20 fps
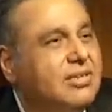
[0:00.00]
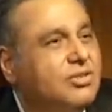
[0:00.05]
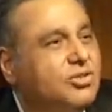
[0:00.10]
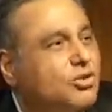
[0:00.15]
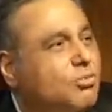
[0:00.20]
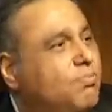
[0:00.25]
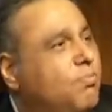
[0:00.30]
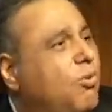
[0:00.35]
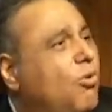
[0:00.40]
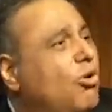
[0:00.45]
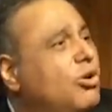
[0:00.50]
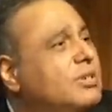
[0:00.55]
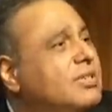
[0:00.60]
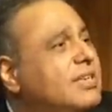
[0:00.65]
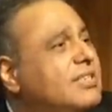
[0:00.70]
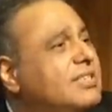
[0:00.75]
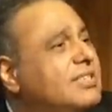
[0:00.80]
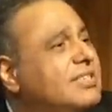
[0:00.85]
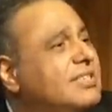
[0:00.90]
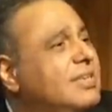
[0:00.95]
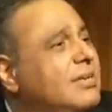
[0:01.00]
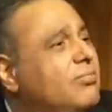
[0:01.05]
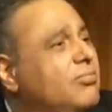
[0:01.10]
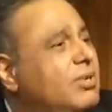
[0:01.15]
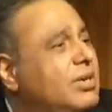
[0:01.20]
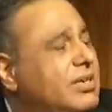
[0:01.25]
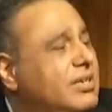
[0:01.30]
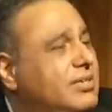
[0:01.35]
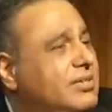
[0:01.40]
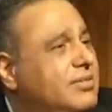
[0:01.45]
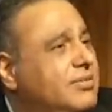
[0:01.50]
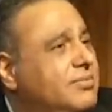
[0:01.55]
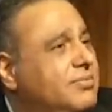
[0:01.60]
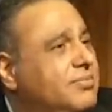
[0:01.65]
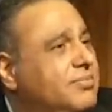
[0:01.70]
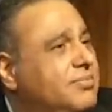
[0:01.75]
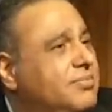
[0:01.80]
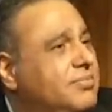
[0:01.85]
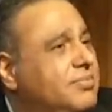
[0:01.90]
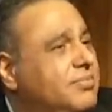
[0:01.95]
So boards are the same way.
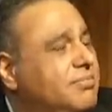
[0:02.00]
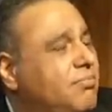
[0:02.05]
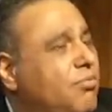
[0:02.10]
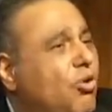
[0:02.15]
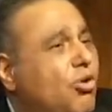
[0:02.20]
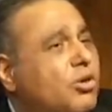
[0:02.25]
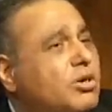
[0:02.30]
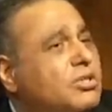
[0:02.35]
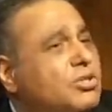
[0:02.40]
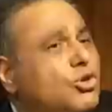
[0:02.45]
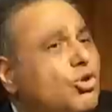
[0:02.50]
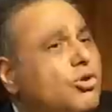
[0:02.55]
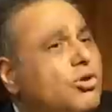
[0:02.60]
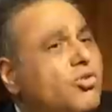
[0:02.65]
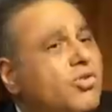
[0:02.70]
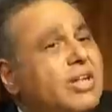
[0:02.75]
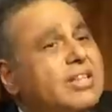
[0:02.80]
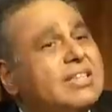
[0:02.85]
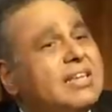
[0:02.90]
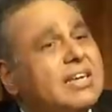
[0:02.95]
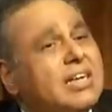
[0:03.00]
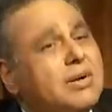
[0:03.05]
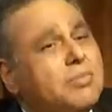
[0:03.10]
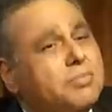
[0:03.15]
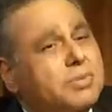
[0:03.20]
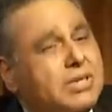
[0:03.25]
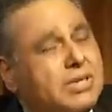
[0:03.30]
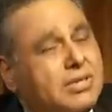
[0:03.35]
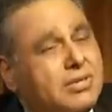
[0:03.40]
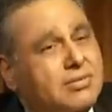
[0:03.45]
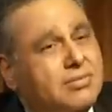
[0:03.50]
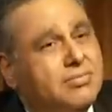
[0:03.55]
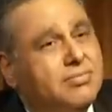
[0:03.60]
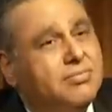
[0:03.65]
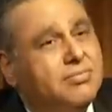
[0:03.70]
Boards don't run the company.